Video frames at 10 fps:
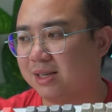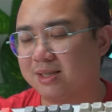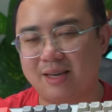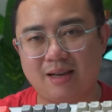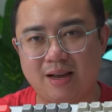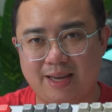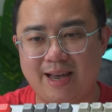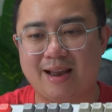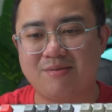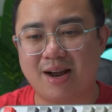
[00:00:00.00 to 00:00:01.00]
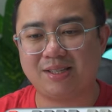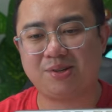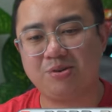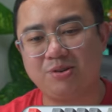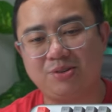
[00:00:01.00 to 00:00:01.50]
is a cat, right?
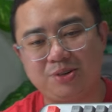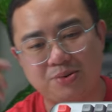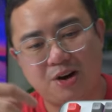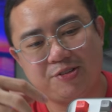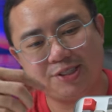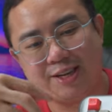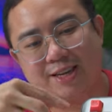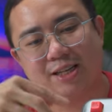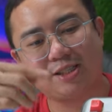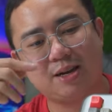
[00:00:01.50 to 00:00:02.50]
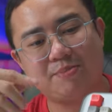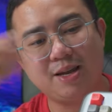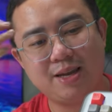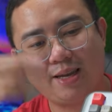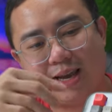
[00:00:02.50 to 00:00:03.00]
So you, you obviously get some
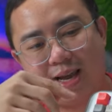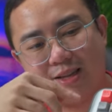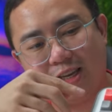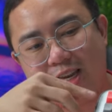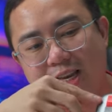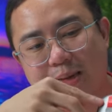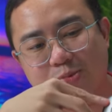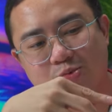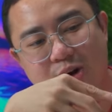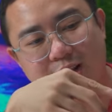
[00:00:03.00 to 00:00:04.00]
cat keycaps